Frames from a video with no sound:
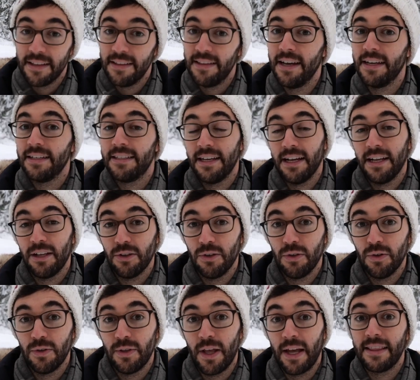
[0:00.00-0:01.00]
They tell
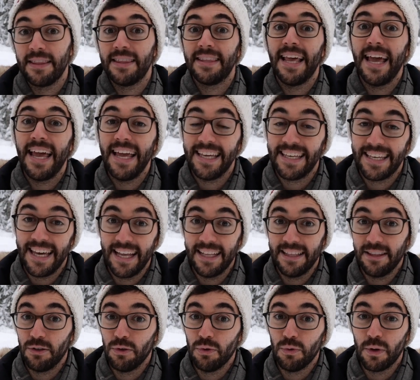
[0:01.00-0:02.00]
you that they
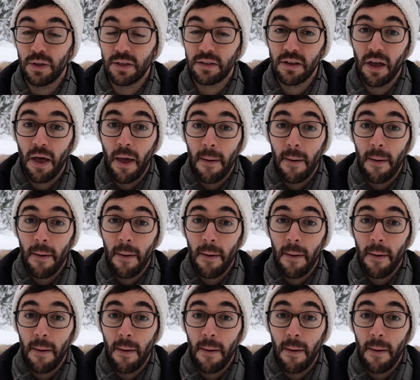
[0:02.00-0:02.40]
can do it.